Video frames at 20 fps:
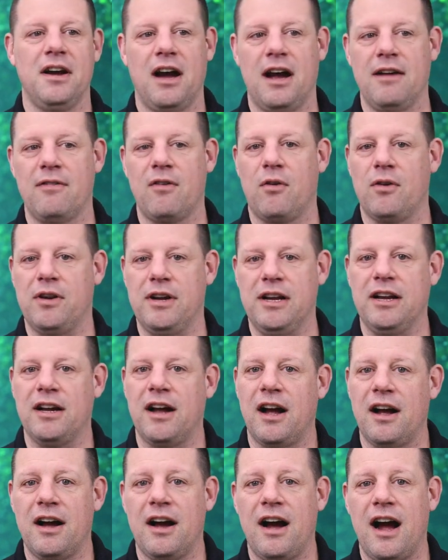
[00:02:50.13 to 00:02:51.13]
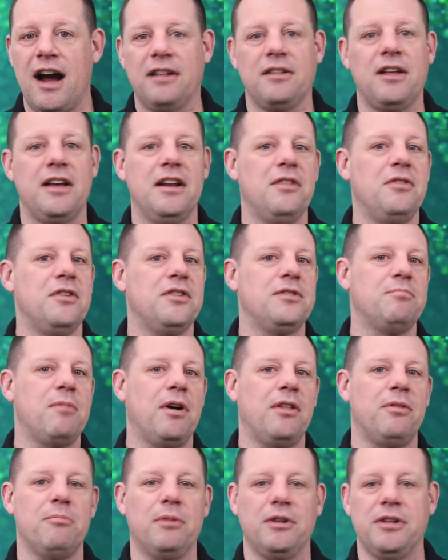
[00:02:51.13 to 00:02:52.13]
I've already highlighted this
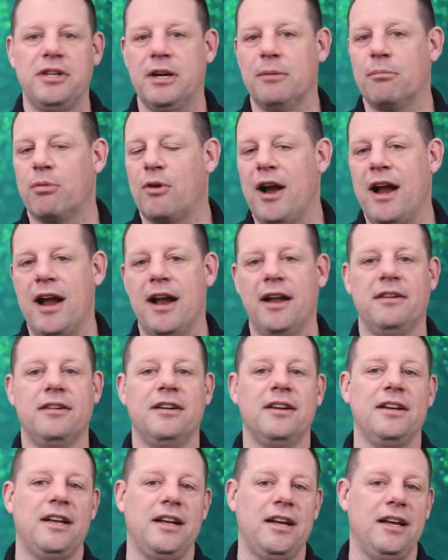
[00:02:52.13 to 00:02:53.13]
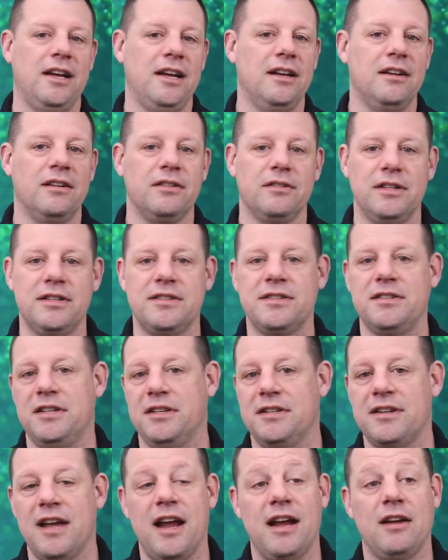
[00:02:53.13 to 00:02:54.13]
month Melina Brand and
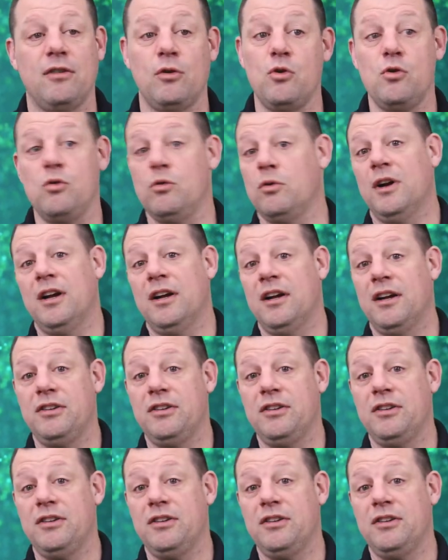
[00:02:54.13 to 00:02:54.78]
Lizney Tate, who,